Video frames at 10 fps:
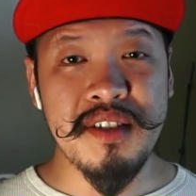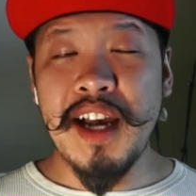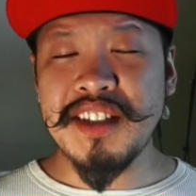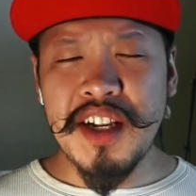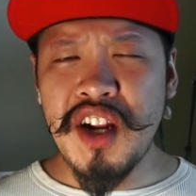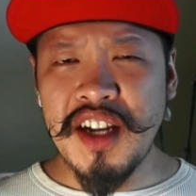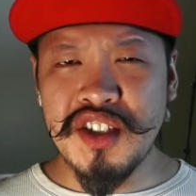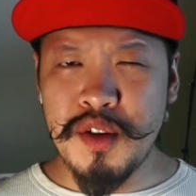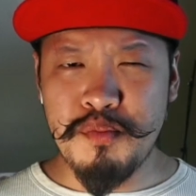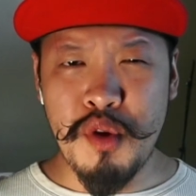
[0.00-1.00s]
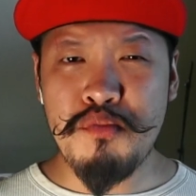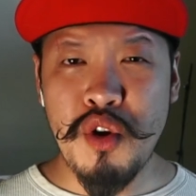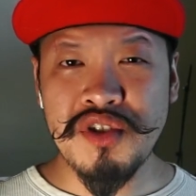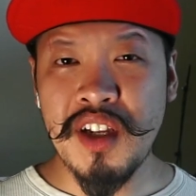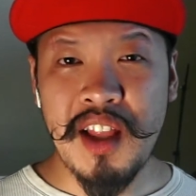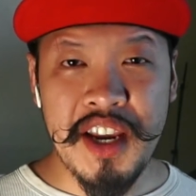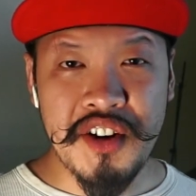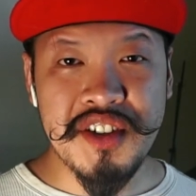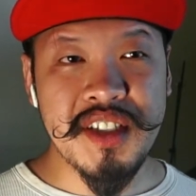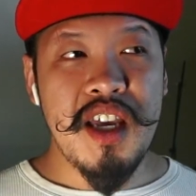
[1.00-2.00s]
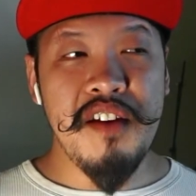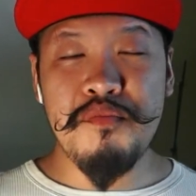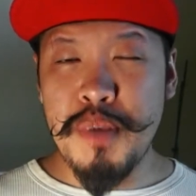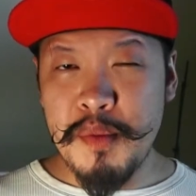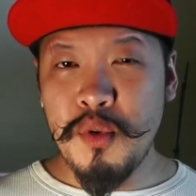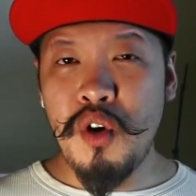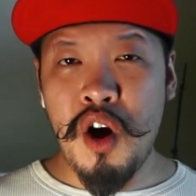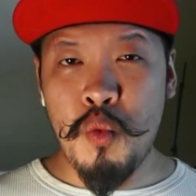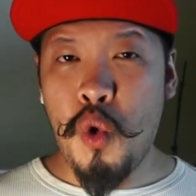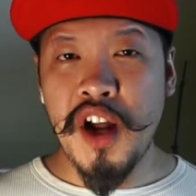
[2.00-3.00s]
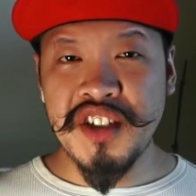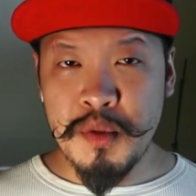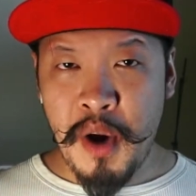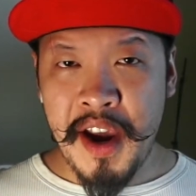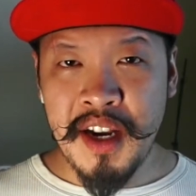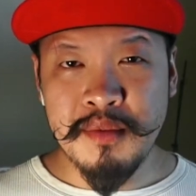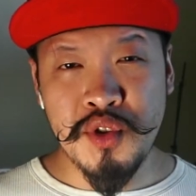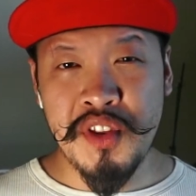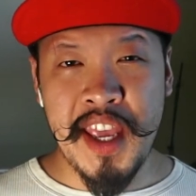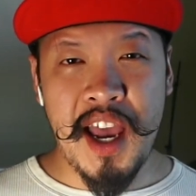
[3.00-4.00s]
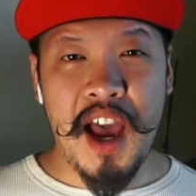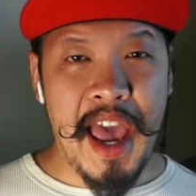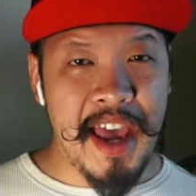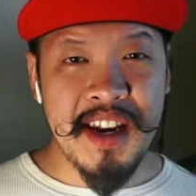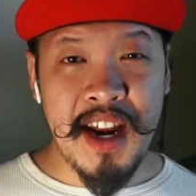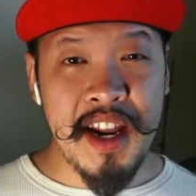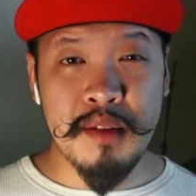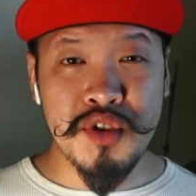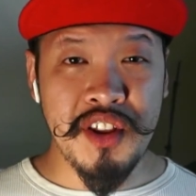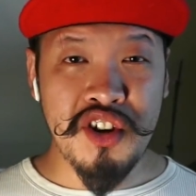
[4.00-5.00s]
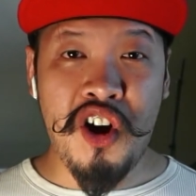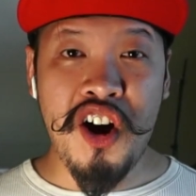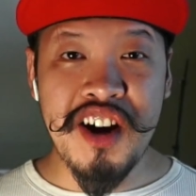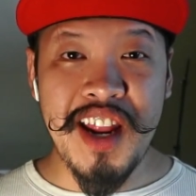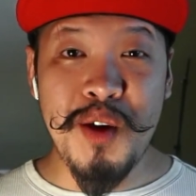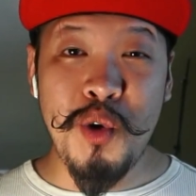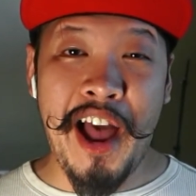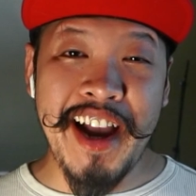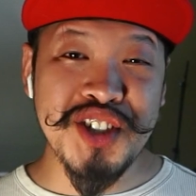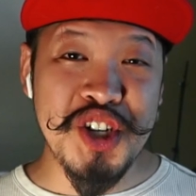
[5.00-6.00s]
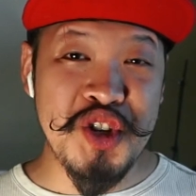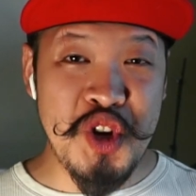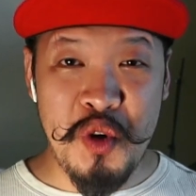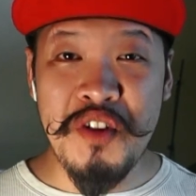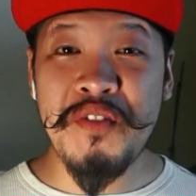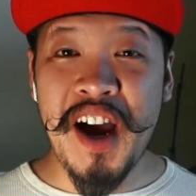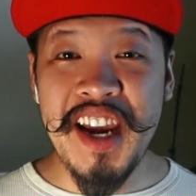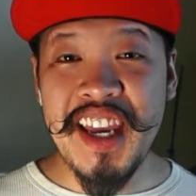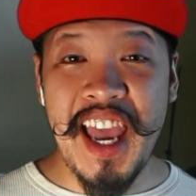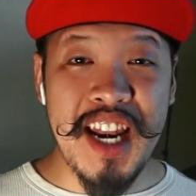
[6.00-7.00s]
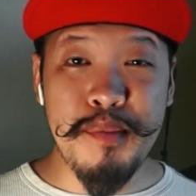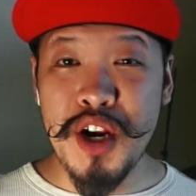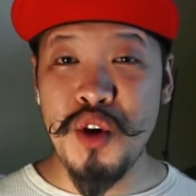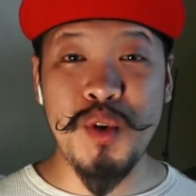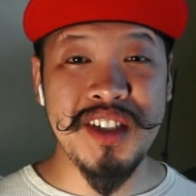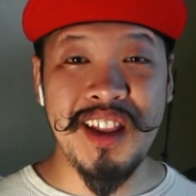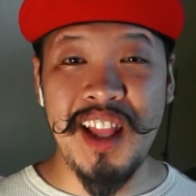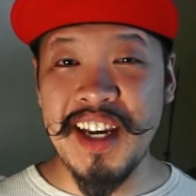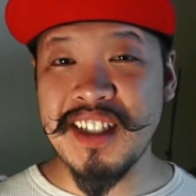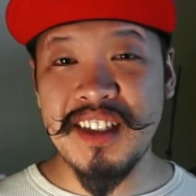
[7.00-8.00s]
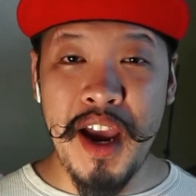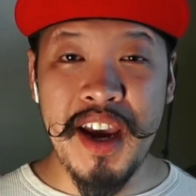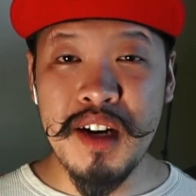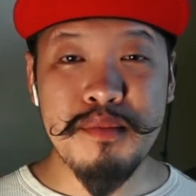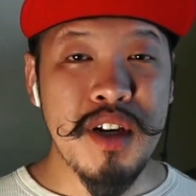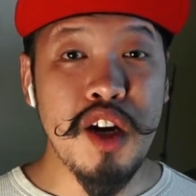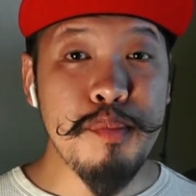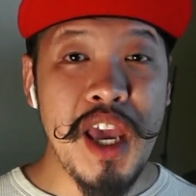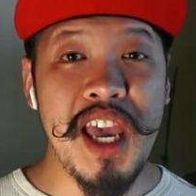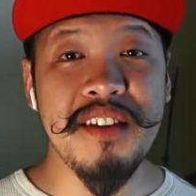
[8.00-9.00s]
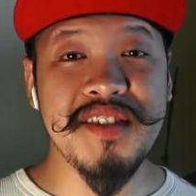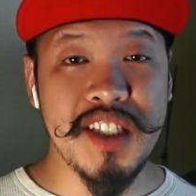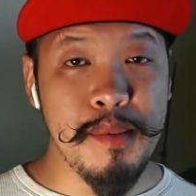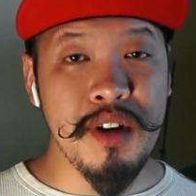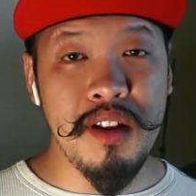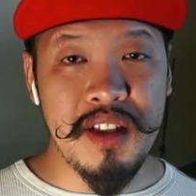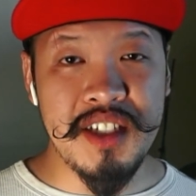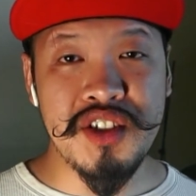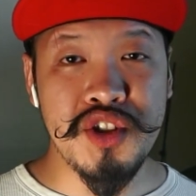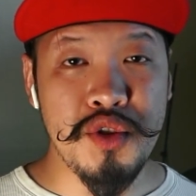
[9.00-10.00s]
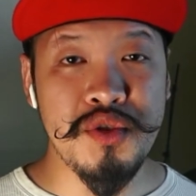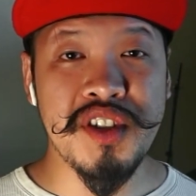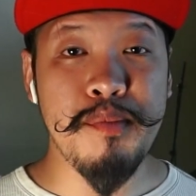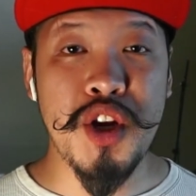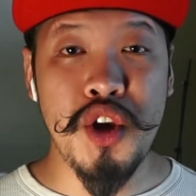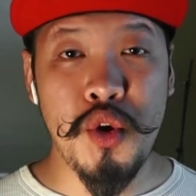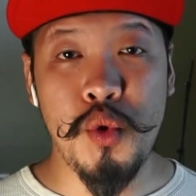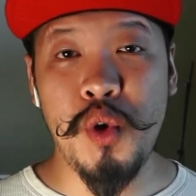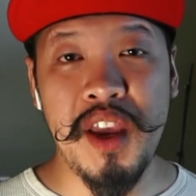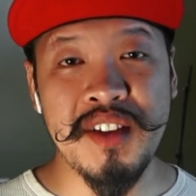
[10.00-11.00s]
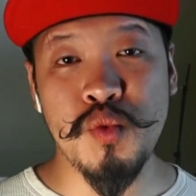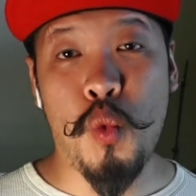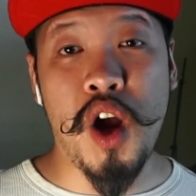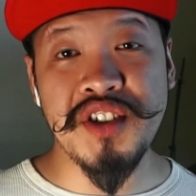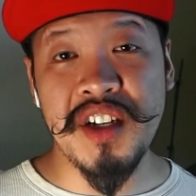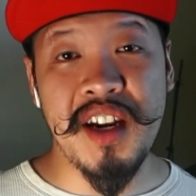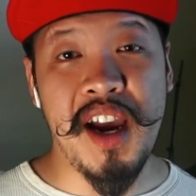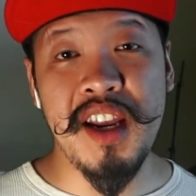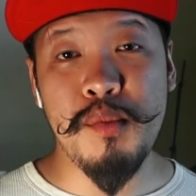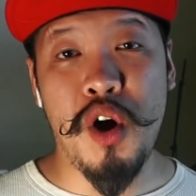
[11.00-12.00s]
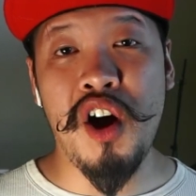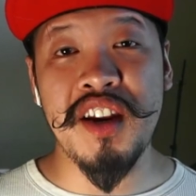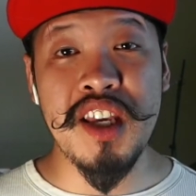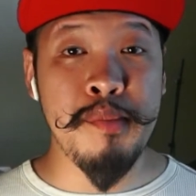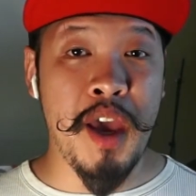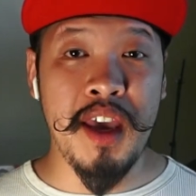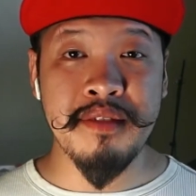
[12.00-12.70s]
I tend not to promote to likers. If people are watching my items or they add an item to the cart, it will actually notify anybody who has liked my item. It'll behave similarly to somebody who is watching an item on eBay.